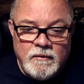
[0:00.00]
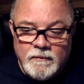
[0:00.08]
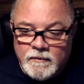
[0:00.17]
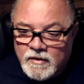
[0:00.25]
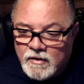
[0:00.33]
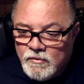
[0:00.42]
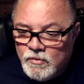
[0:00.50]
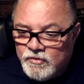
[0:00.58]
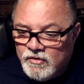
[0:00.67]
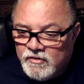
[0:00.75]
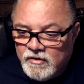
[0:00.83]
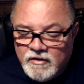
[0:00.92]
Like her
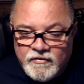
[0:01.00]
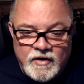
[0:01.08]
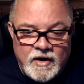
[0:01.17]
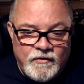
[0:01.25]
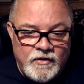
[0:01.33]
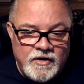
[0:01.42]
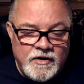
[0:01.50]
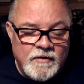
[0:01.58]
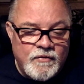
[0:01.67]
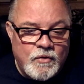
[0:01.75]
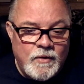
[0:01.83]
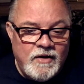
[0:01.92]
horses. If she didn't have
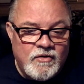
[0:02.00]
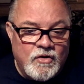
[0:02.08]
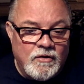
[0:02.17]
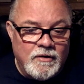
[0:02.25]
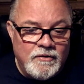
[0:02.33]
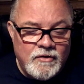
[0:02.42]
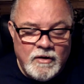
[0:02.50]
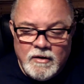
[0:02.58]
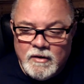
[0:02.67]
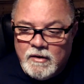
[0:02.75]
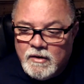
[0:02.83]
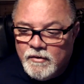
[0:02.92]
the Queen's colours
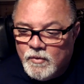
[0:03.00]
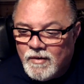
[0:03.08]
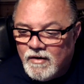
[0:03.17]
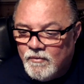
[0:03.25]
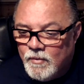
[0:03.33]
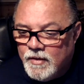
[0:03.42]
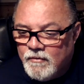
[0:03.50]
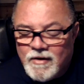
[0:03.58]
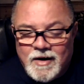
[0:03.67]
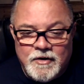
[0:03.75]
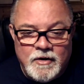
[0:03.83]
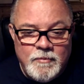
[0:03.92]
and when they're
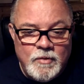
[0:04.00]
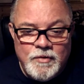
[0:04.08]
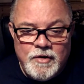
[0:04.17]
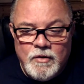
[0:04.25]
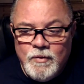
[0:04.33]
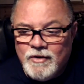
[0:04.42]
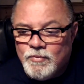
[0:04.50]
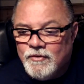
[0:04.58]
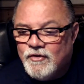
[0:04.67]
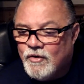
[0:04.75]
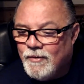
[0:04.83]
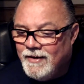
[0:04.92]
riding them, you wouldn't know which
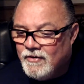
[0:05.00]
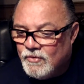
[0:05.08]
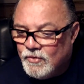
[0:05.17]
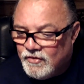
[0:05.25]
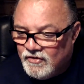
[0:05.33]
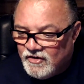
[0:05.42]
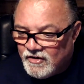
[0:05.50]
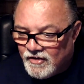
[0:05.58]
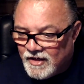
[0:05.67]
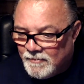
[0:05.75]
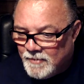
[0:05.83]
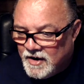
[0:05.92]
one's the Queen's horses. She got
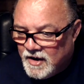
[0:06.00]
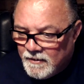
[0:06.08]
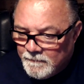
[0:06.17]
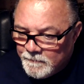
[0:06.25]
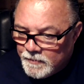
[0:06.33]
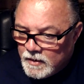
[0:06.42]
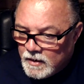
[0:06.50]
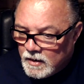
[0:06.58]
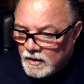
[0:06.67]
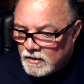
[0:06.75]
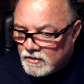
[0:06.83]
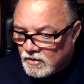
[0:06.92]
that many.
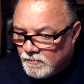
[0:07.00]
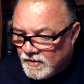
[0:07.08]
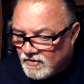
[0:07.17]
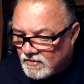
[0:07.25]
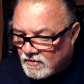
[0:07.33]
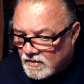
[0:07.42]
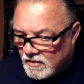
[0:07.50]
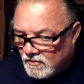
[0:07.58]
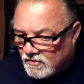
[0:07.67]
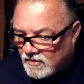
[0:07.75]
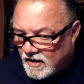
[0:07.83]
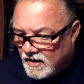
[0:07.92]
Don't be
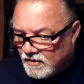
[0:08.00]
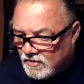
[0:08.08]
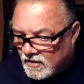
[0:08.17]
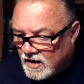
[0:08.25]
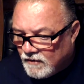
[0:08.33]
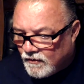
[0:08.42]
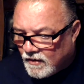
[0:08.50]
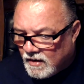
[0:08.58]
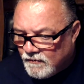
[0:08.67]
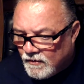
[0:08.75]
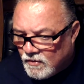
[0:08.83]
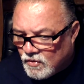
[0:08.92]
scared to give high
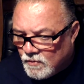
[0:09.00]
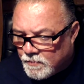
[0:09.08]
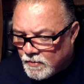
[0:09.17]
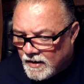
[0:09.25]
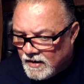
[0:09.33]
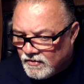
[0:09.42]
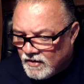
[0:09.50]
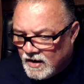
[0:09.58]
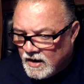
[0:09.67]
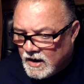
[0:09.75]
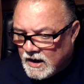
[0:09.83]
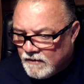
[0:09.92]
vocal praise,
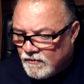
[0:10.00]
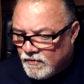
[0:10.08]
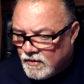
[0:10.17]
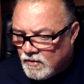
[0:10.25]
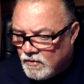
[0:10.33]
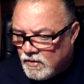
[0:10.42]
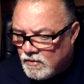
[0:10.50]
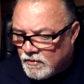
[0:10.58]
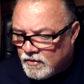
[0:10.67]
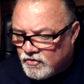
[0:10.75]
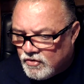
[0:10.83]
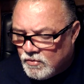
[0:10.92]
even though you're on
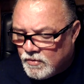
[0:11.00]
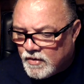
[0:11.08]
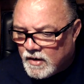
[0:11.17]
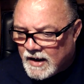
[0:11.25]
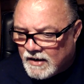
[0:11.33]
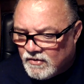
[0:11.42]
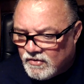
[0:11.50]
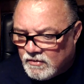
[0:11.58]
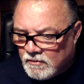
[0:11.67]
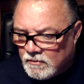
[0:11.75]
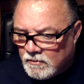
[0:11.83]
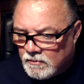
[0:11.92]
a shoot with the lads.
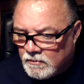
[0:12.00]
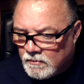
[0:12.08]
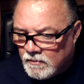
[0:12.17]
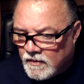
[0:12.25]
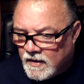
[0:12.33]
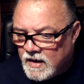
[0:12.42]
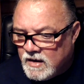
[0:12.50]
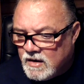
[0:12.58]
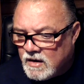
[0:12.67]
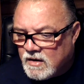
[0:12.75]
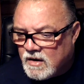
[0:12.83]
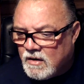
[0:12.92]
There you
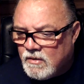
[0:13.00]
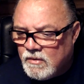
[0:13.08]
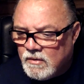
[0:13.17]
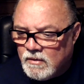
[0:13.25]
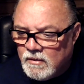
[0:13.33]
go.